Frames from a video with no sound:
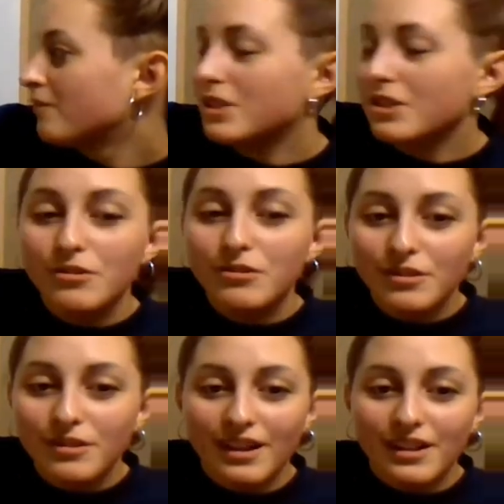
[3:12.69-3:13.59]
Do
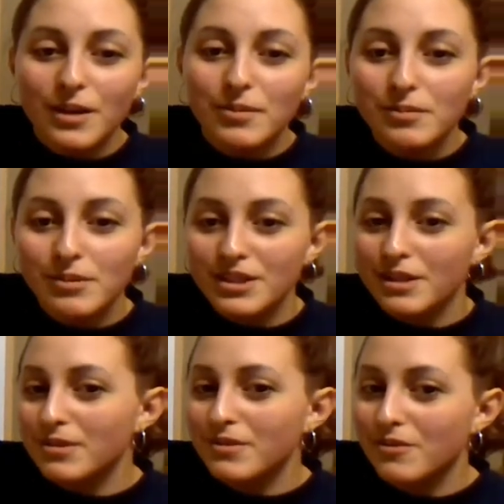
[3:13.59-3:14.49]
a couple
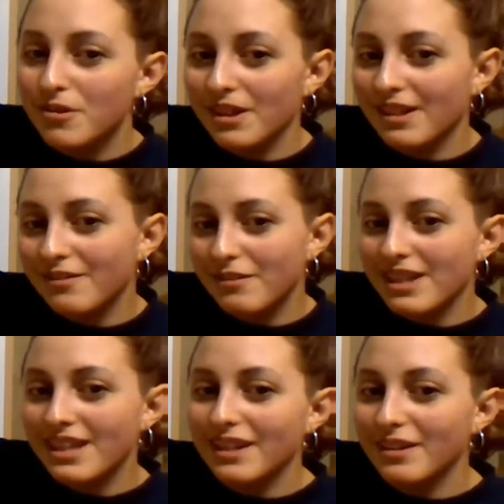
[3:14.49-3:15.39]
push-ups for
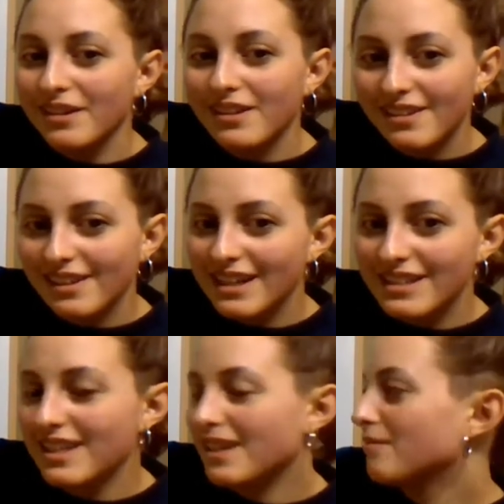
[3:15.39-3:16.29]
within less
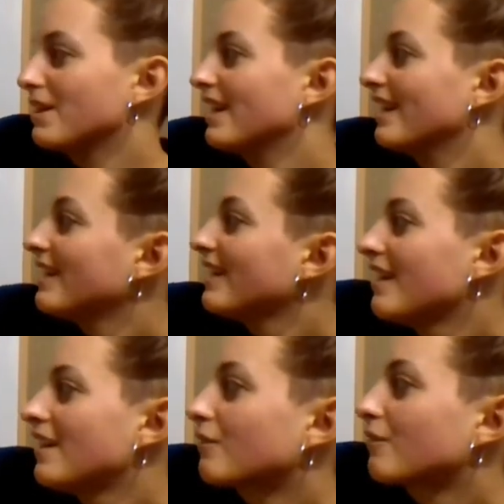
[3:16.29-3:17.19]
than a minute.
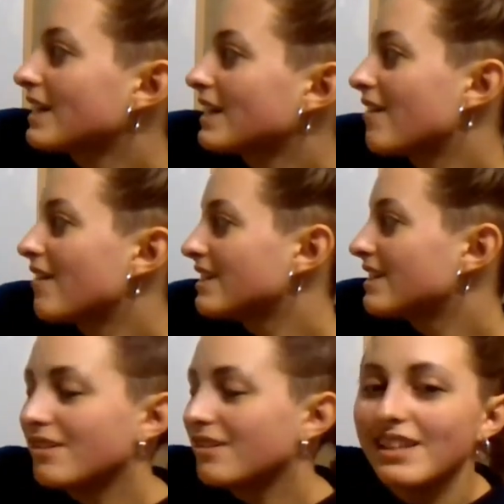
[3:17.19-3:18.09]
Write down a
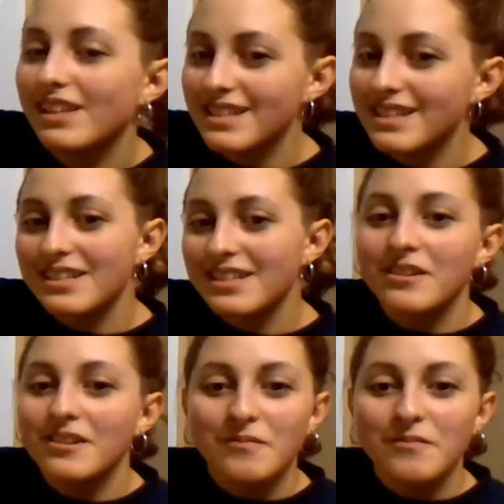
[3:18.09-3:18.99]
to-do list
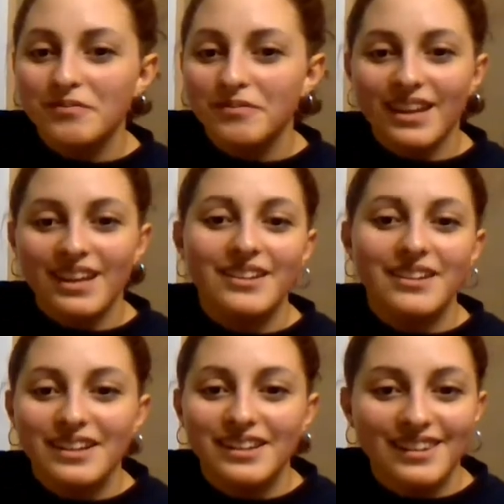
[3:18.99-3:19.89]

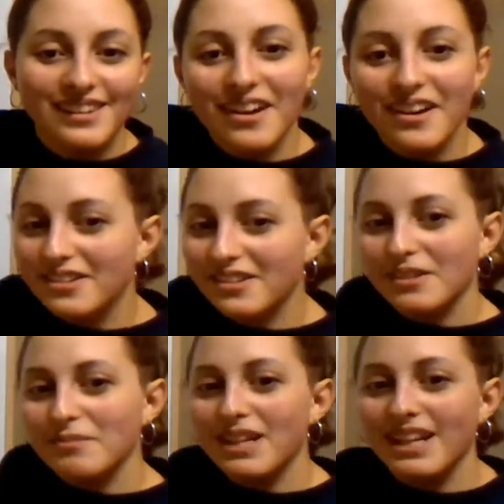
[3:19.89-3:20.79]
in under a
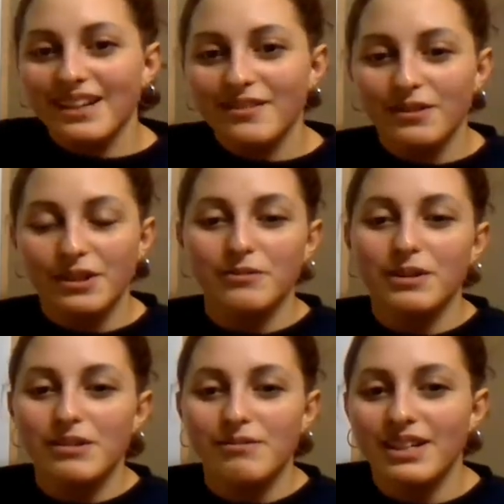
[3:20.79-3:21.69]
minute for what
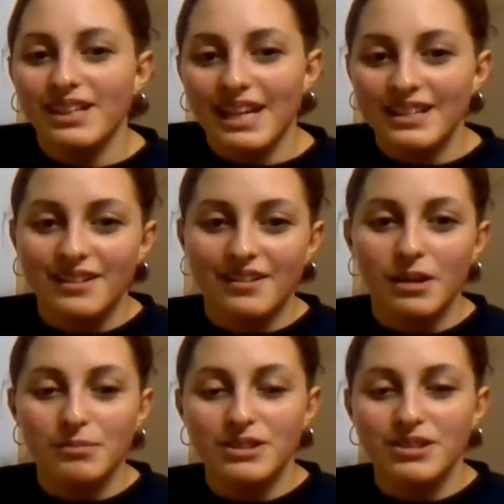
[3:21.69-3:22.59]
you want to get
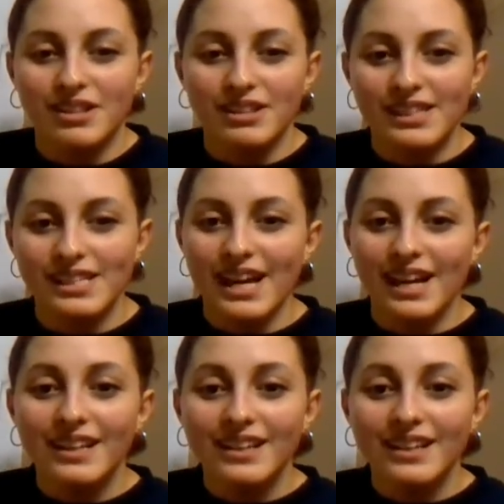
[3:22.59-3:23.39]
accomplished during the day.